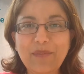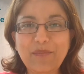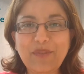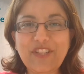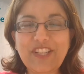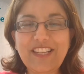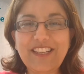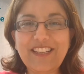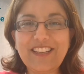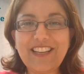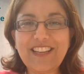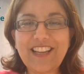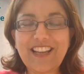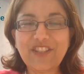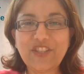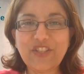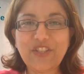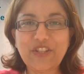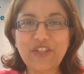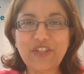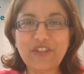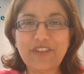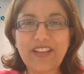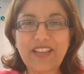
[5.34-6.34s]
I'm Sheena
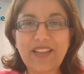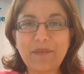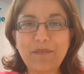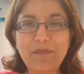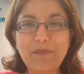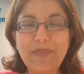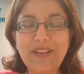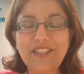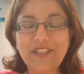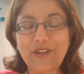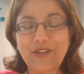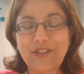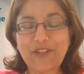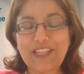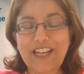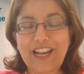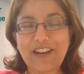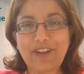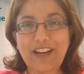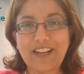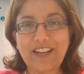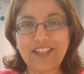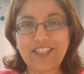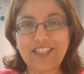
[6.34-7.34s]
Khanduri, Medical
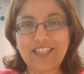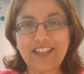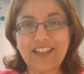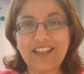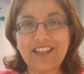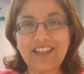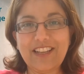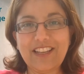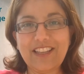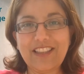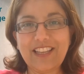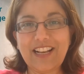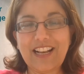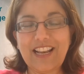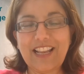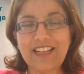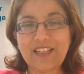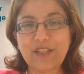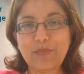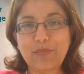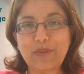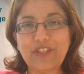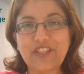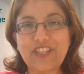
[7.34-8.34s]
Director at the
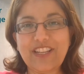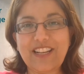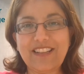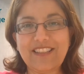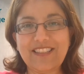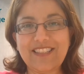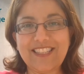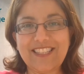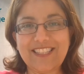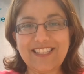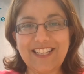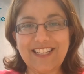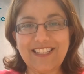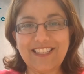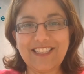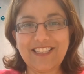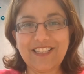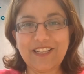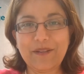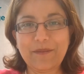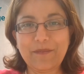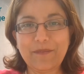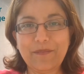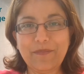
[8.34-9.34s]
Clatterbridge Cancer
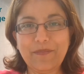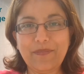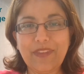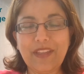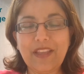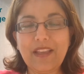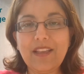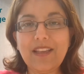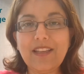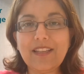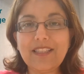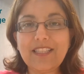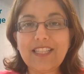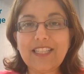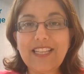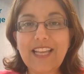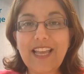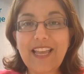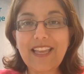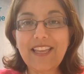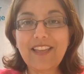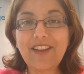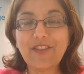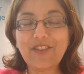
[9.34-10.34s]
Centre.
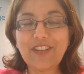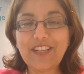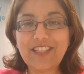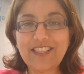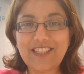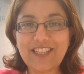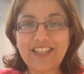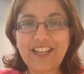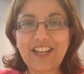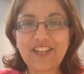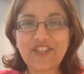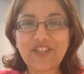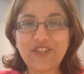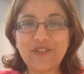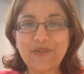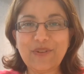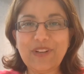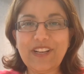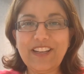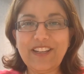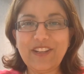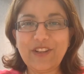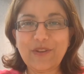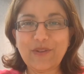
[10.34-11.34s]
Today, on International
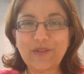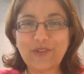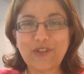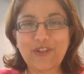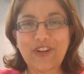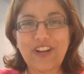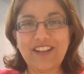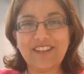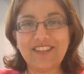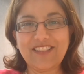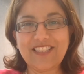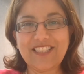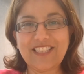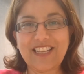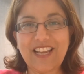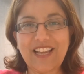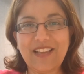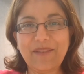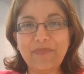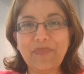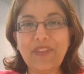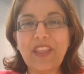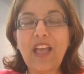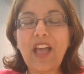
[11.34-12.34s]
Clinical Trials
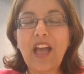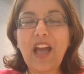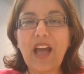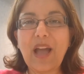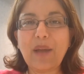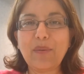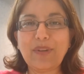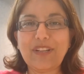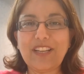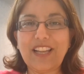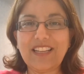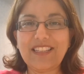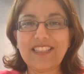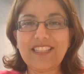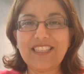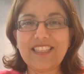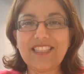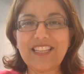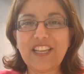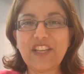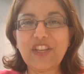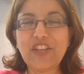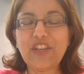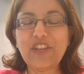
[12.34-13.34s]
Day, I would like to
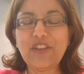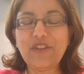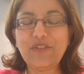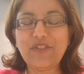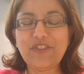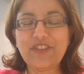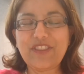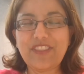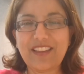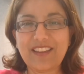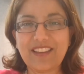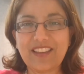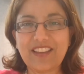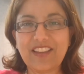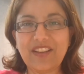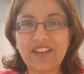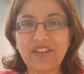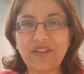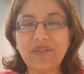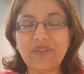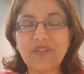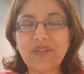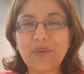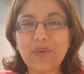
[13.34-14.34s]
say a huge thank
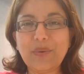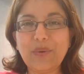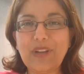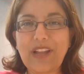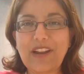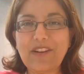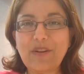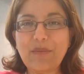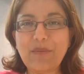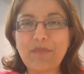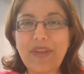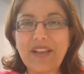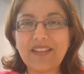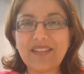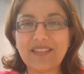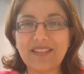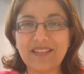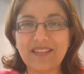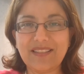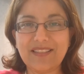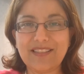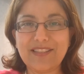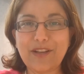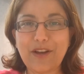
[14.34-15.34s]
you to all our
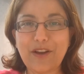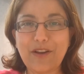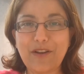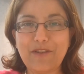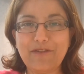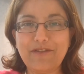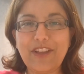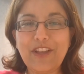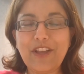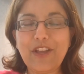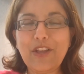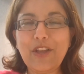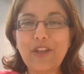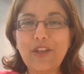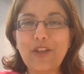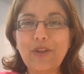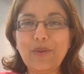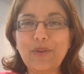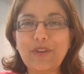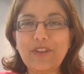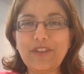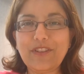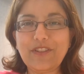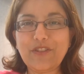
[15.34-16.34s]
amazing staff
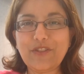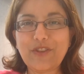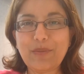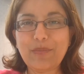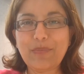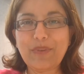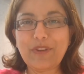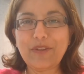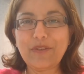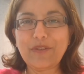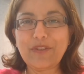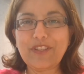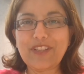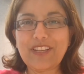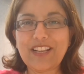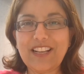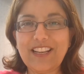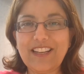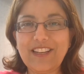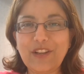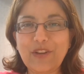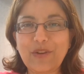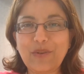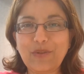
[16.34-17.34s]
who contribute to
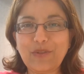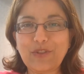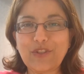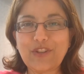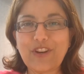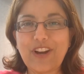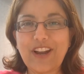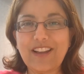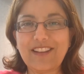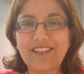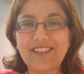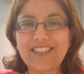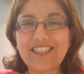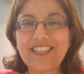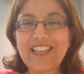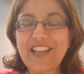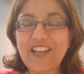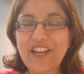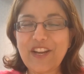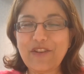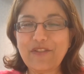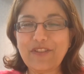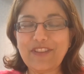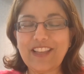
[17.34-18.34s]
clinical trials
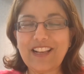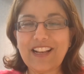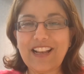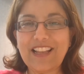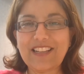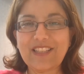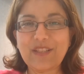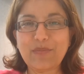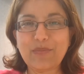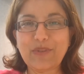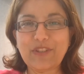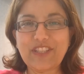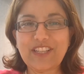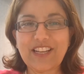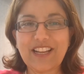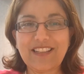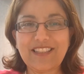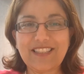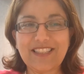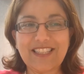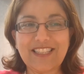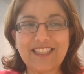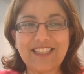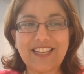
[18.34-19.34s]
here at the Clatterbridge
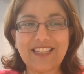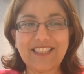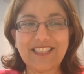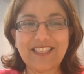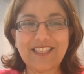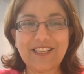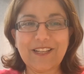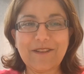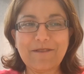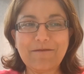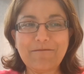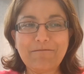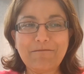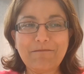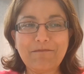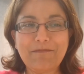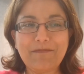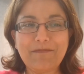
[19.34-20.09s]
Cancer Centre.